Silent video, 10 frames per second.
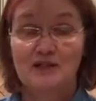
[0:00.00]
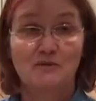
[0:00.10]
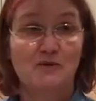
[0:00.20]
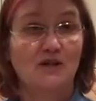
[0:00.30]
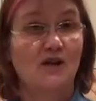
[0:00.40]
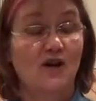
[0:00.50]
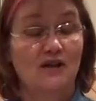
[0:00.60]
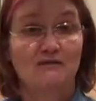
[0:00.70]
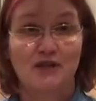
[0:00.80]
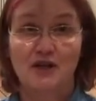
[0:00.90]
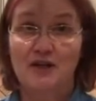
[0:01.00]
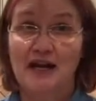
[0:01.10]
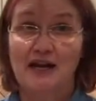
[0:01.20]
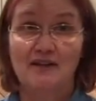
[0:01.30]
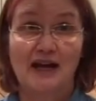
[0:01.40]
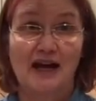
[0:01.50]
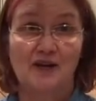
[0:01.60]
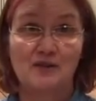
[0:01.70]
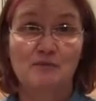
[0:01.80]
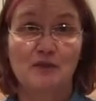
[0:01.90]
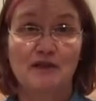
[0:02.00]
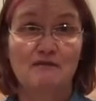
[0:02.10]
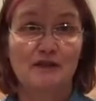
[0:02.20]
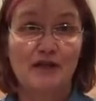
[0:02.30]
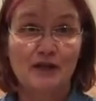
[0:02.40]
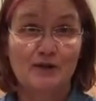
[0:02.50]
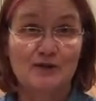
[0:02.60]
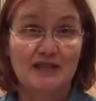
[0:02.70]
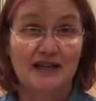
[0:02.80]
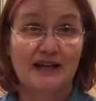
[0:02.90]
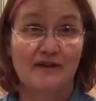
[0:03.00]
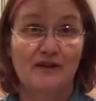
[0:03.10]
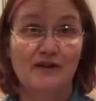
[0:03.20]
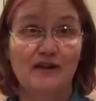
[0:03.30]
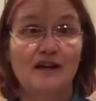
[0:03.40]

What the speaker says: to work on figuring out how to put videos together.